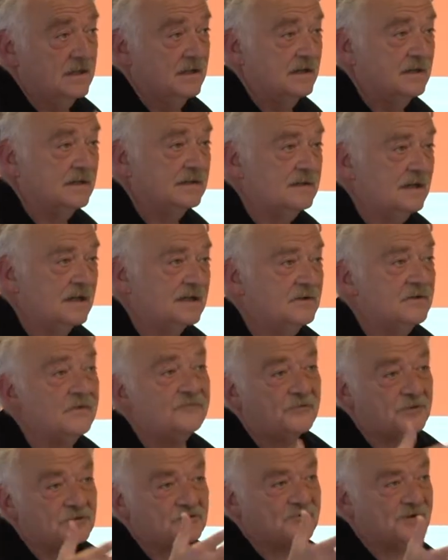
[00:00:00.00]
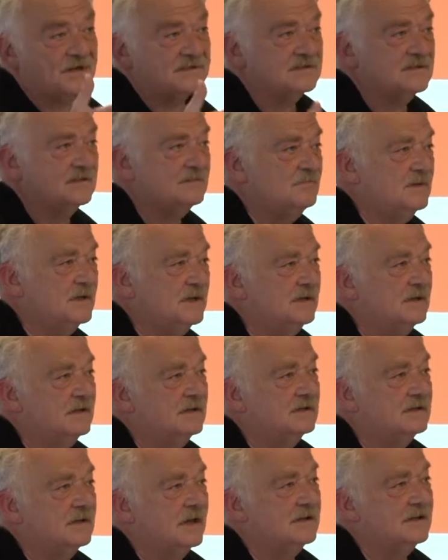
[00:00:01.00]
and thank you for trusting
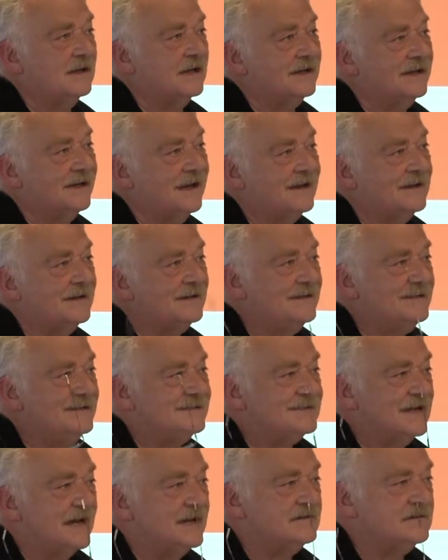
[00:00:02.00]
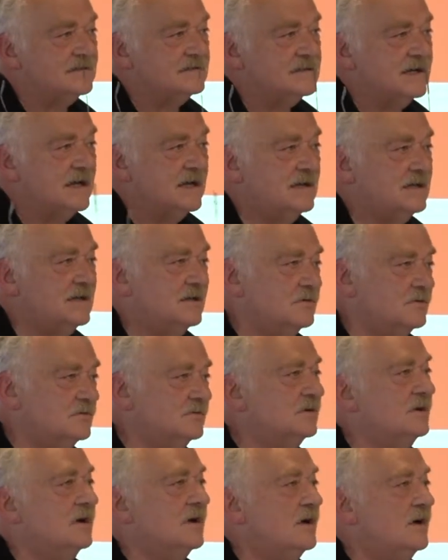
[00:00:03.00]
me that I can at least entertain
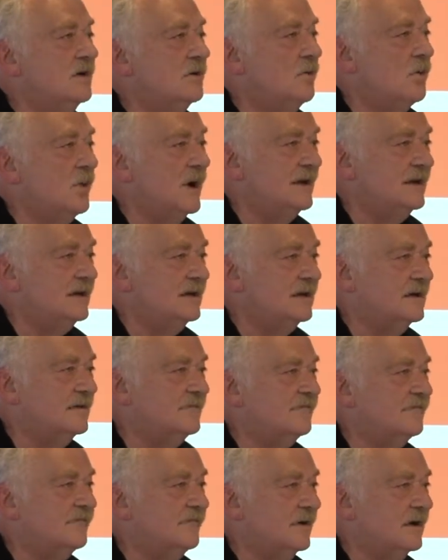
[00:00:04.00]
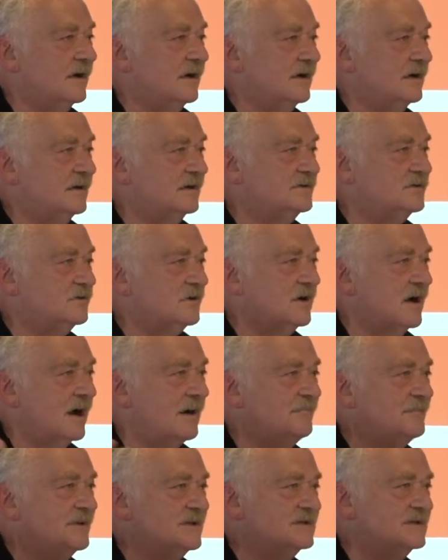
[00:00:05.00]
you well enough to
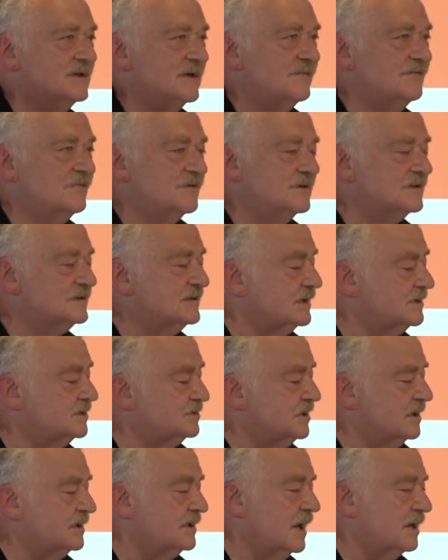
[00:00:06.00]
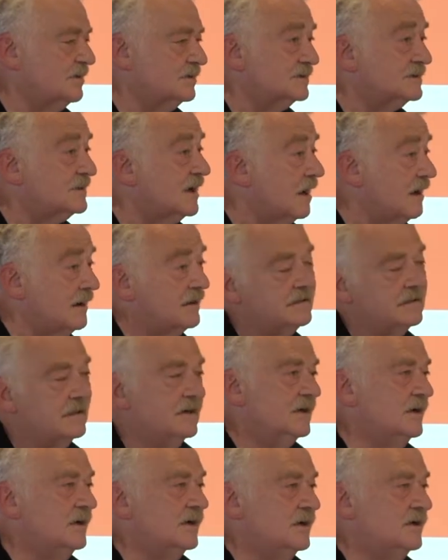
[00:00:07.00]
compensate for the sunshine outside
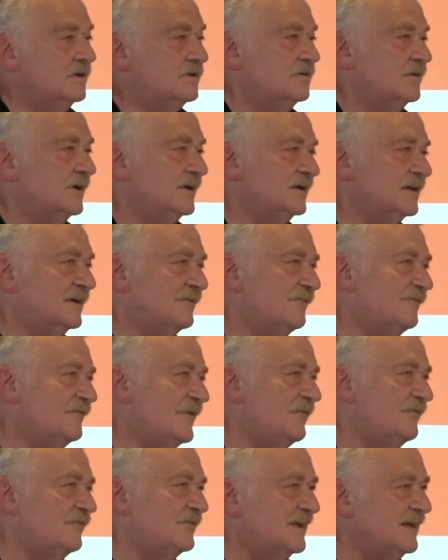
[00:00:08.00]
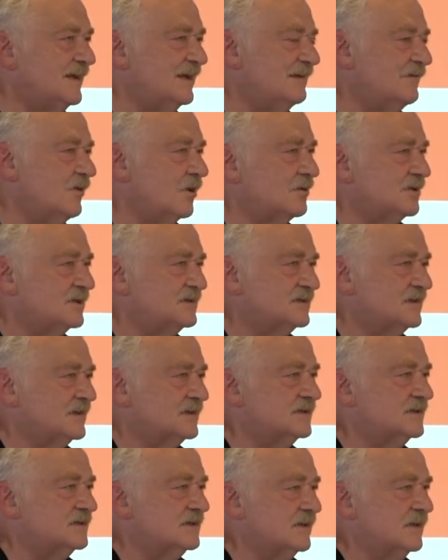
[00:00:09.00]
during the 50 or
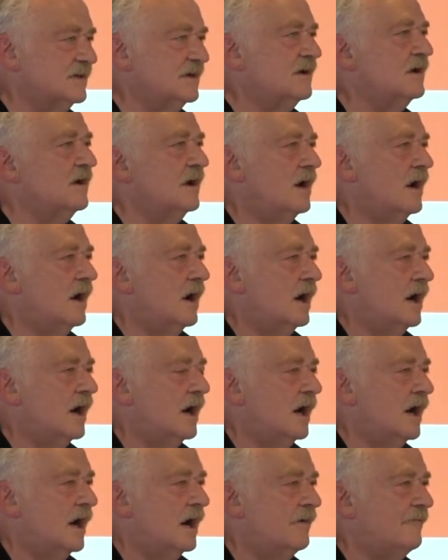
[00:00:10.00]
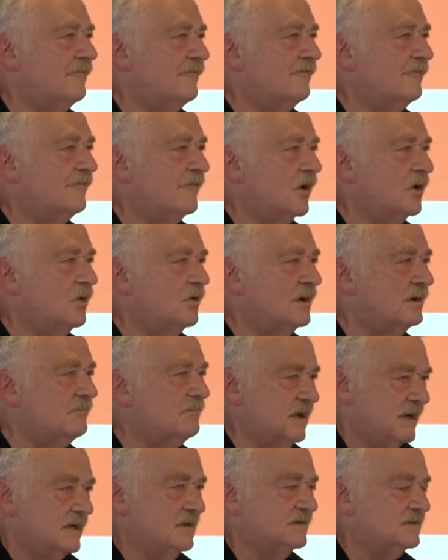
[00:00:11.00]
60 following
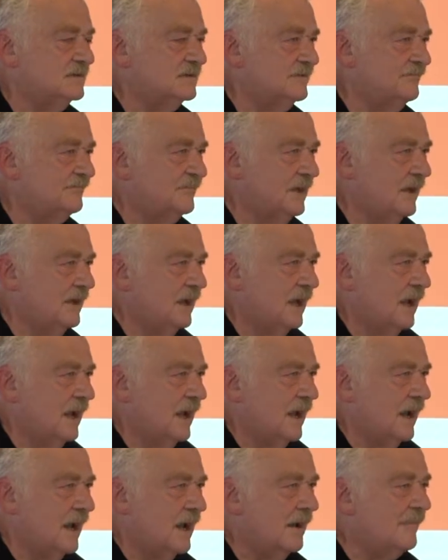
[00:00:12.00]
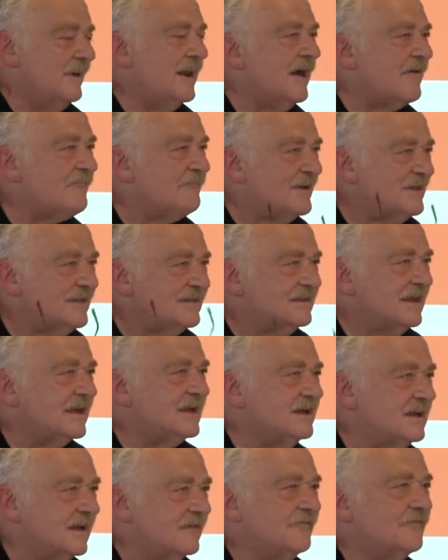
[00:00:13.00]
minutes. I mean, I've been
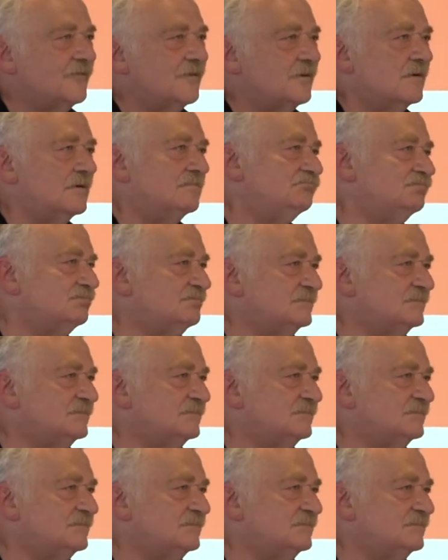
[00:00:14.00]
thinking for